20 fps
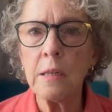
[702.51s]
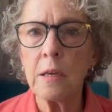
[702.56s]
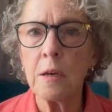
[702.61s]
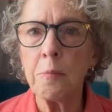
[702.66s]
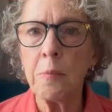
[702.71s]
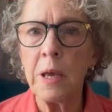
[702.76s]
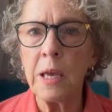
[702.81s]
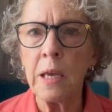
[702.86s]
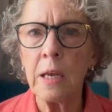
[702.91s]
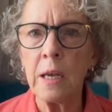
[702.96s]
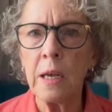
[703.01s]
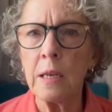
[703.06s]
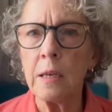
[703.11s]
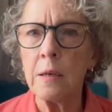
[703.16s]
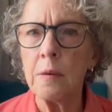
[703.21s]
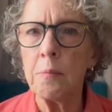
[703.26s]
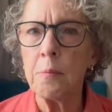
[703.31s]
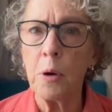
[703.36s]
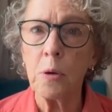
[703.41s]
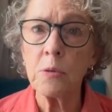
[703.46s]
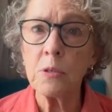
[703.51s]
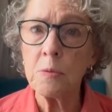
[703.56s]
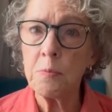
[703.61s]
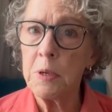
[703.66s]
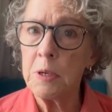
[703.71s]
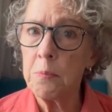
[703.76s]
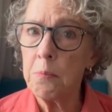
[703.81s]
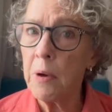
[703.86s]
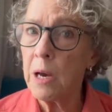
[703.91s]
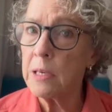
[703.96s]
They're made in
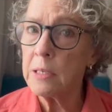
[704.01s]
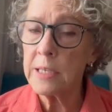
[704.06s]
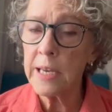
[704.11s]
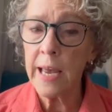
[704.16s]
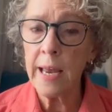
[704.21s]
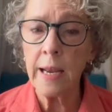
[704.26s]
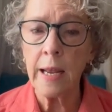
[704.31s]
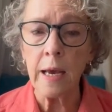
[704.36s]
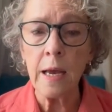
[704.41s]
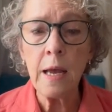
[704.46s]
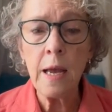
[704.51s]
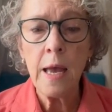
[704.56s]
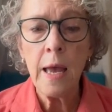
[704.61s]
Bozeman, Montana.